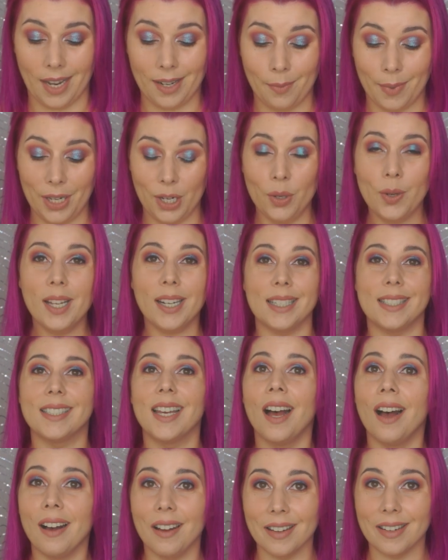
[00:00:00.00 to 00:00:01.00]
And I mean, you get a
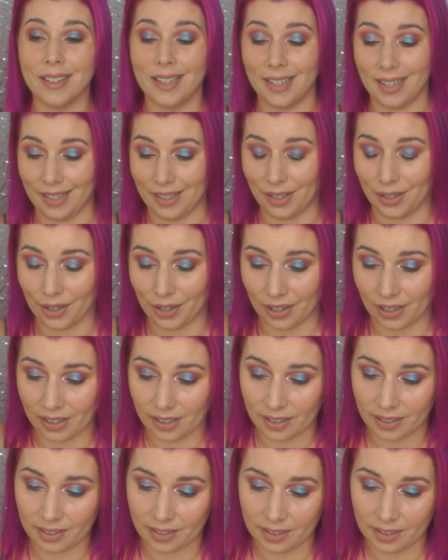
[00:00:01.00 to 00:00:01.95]
ton in here.